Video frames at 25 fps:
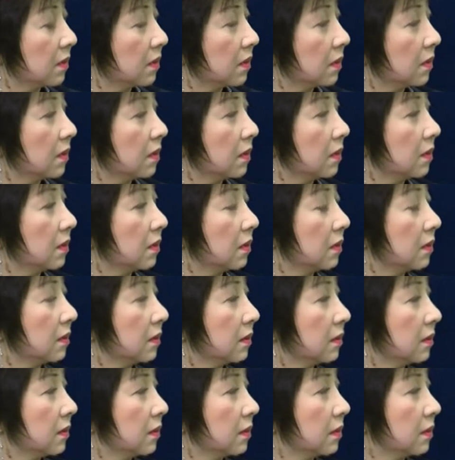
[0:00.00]

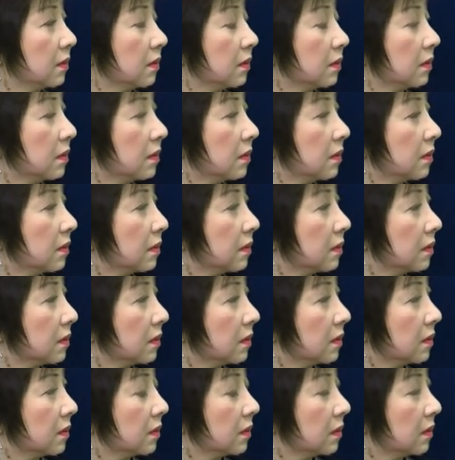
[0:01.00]

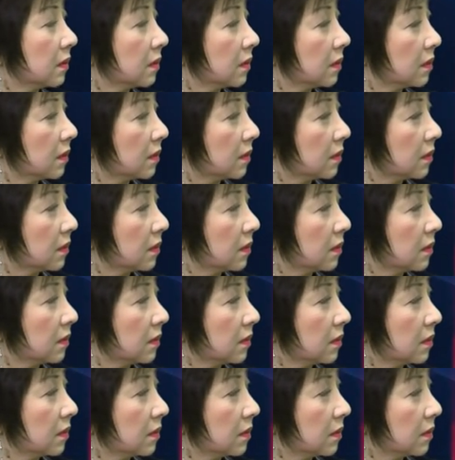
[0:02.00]

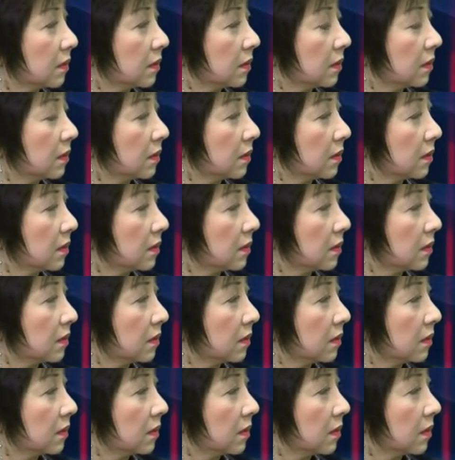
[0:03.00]

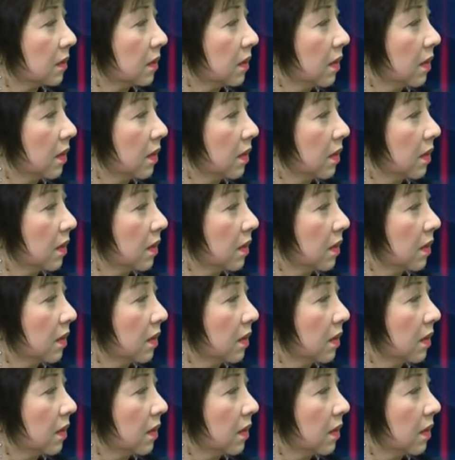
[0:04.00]
(silent)